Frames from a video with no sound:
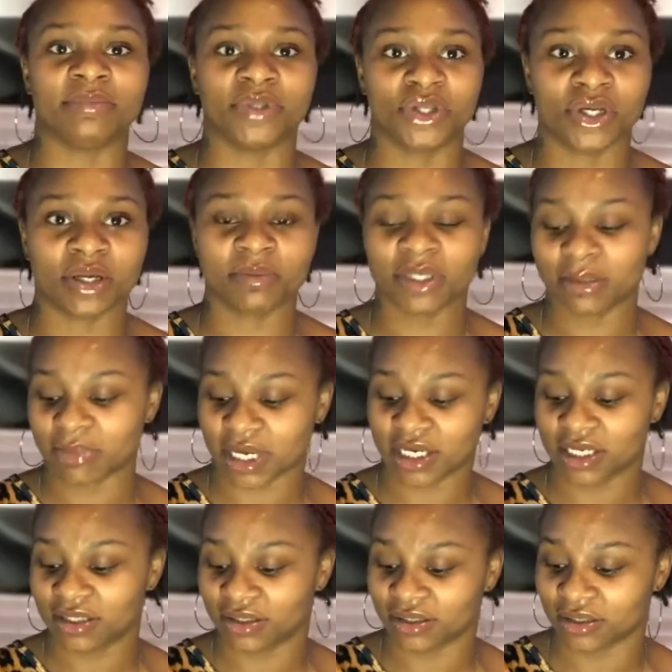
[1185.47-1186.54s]
you know what I mean, by the
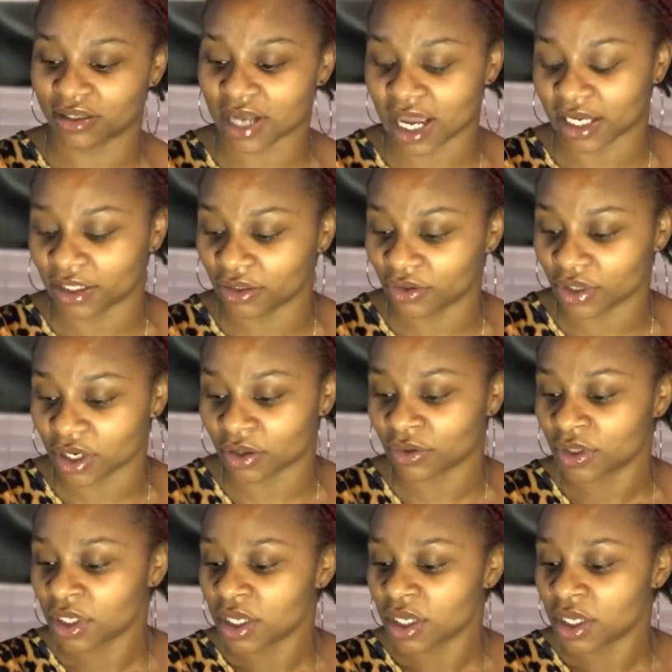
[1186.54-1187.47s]
end of the night, you know.